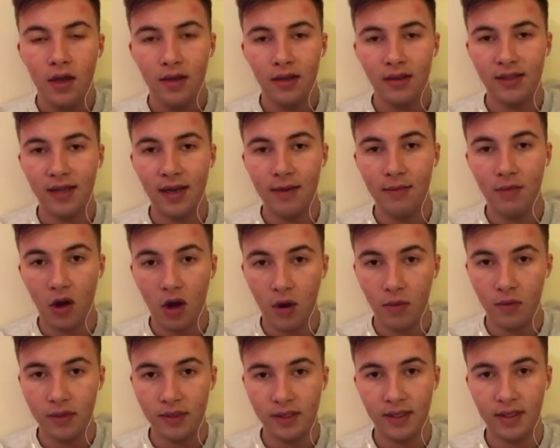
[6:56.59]
the team that
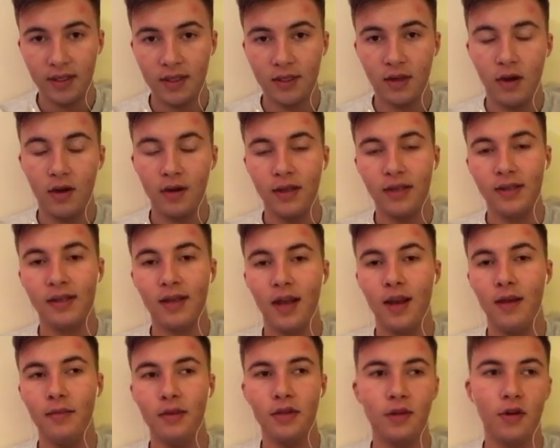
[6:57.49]
I want to see start this
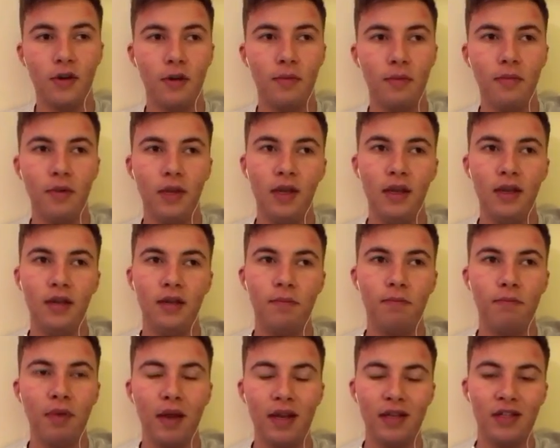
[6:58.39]
game has got to be
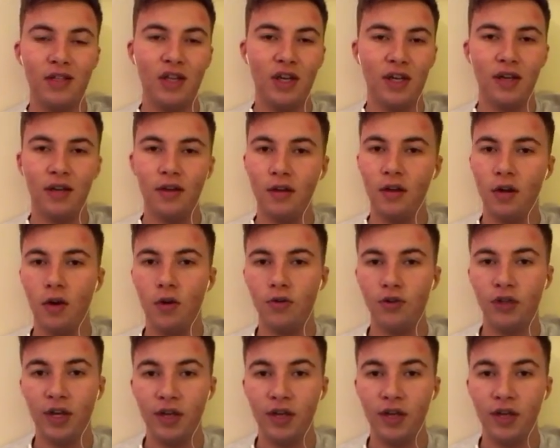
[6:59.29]
Petr Cech in goal,